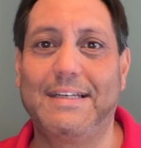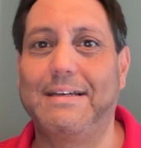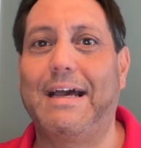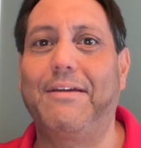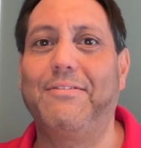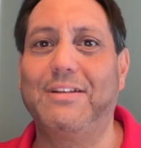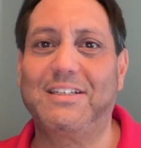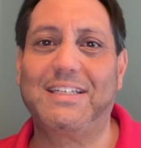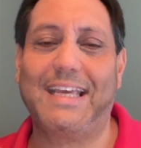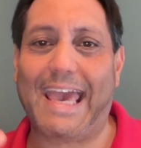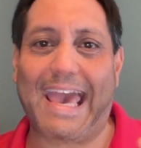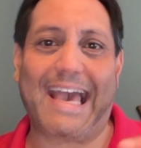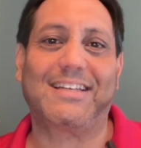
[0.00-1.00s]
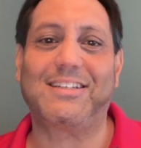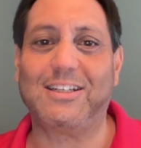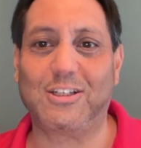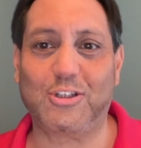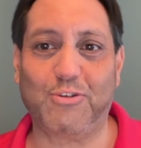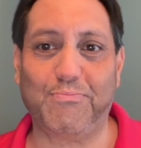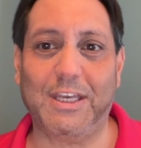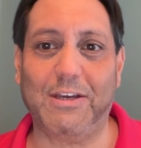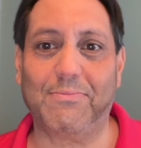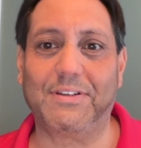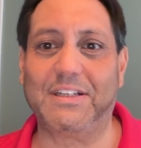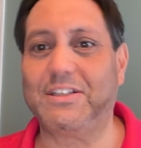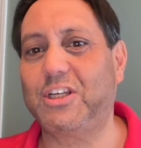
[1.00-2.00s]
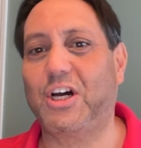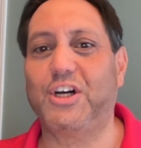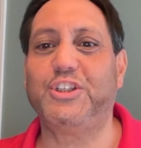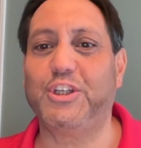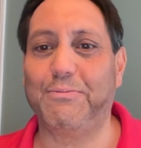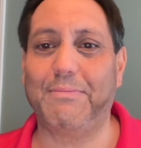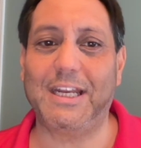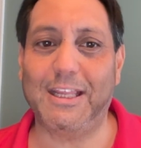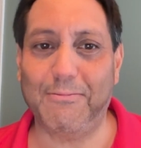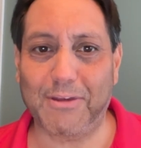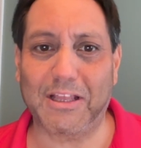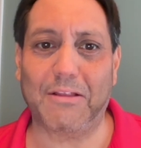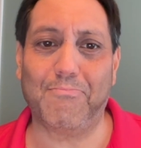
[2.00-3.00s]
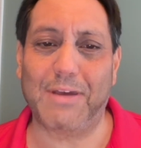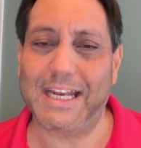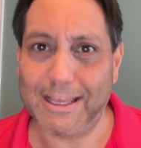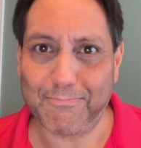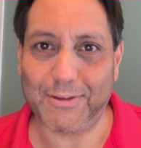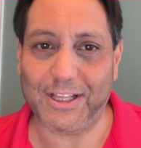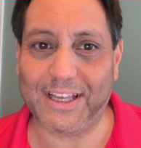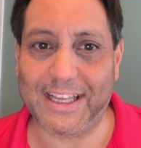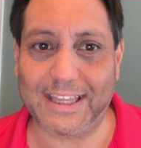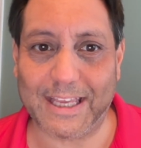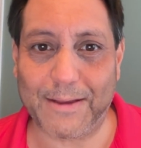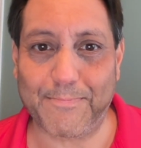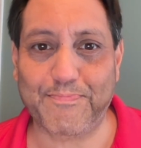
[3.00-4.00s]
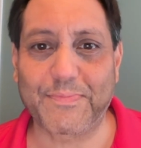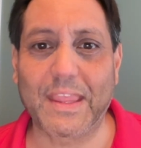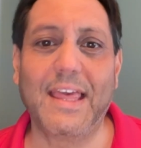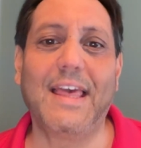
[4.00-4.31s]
I'm going to say, access to be able to touch and manipulate them.